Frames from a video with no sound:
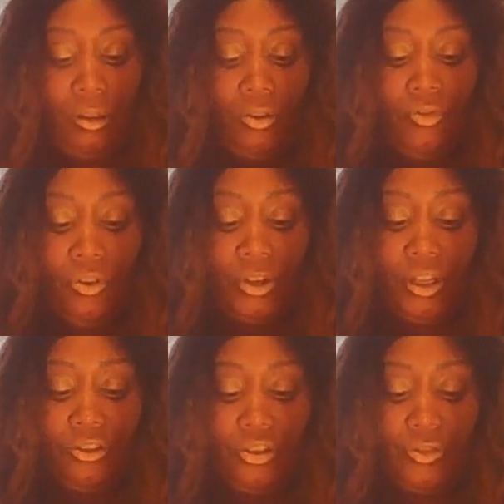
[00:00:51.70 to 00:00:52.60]
the overall
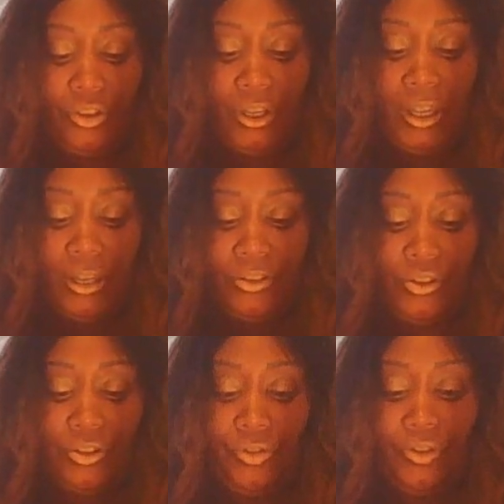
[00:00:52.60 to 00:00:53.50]
energy for
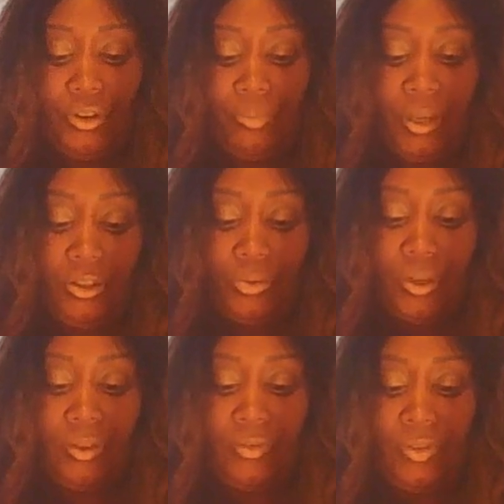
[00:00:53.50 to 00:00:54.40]
Cancer for May
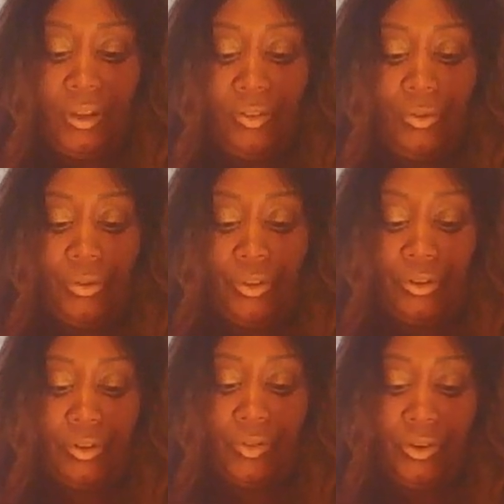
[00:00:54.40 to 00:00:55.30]
25th through
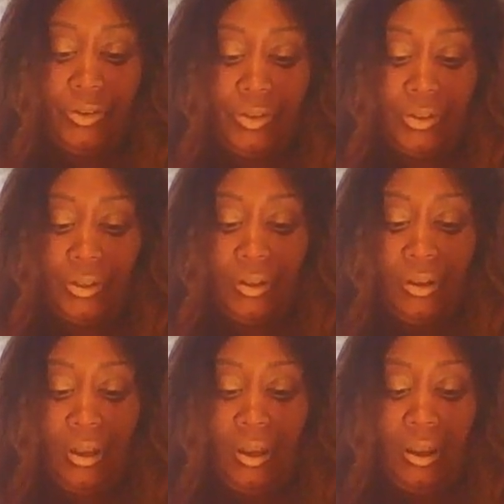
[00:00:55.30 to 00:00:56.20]
the 31st.
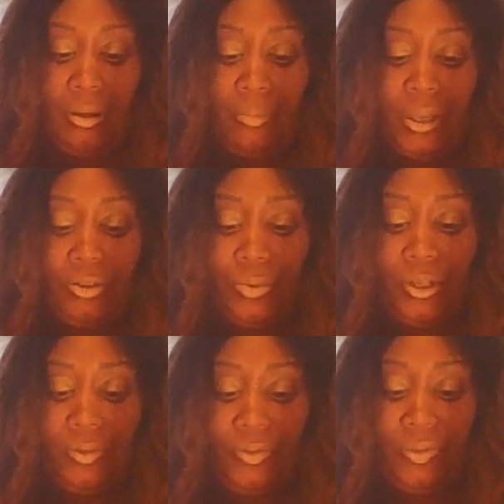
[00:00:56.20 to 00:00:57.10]
May
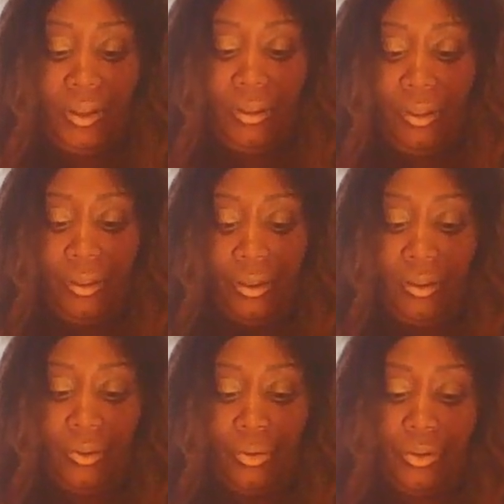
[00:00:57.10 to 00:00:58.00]
25th
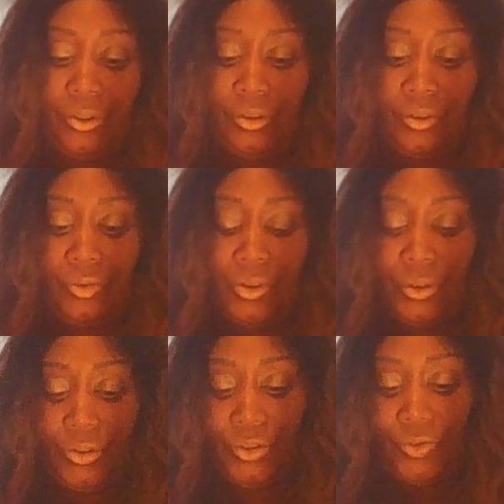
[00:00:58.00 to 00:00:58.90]
through the
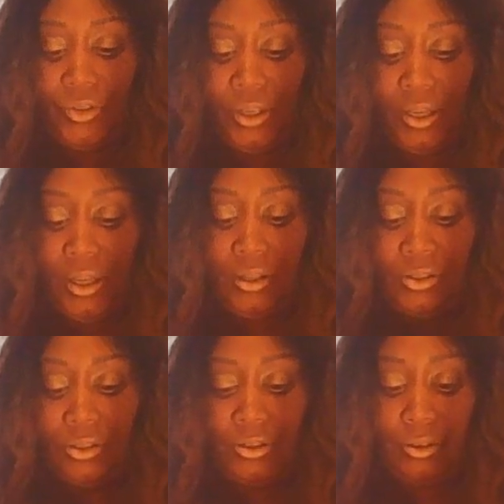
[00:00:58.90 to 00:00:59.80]
31st for
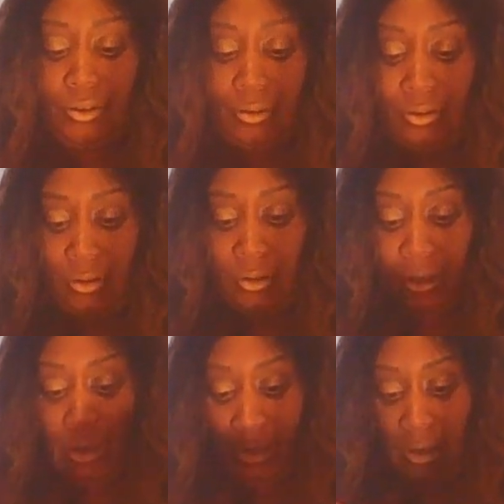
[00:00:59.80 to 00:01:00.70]

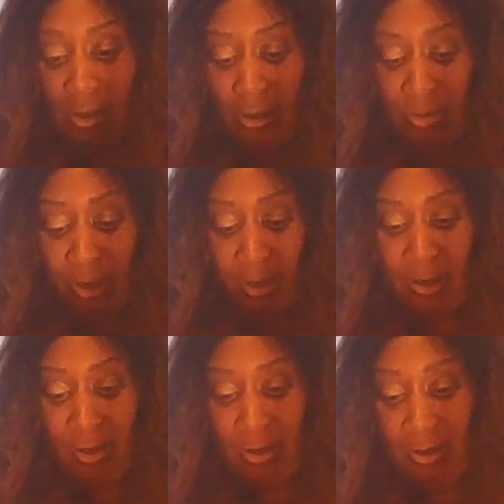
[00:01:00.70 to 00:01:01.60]
Cancer.
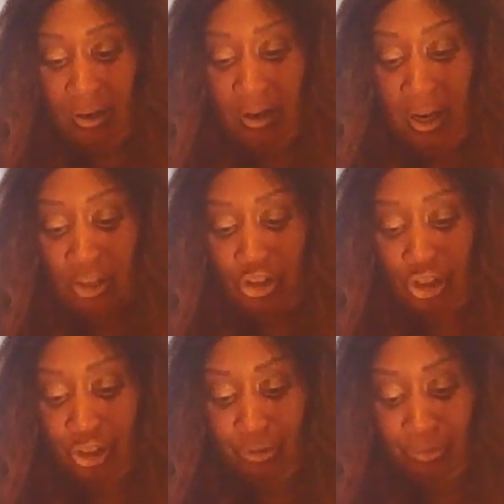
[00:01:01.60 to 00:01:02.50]
Okay,
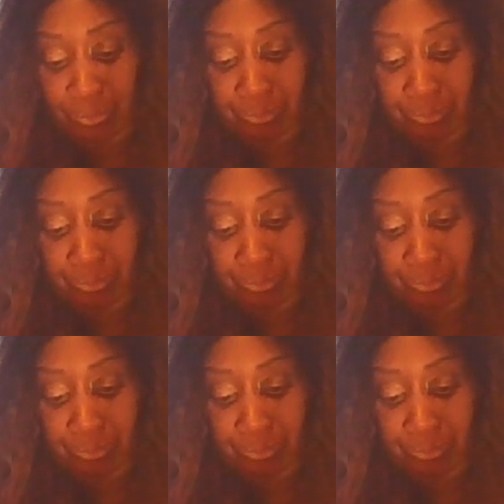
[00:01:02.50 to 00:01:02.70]
nature.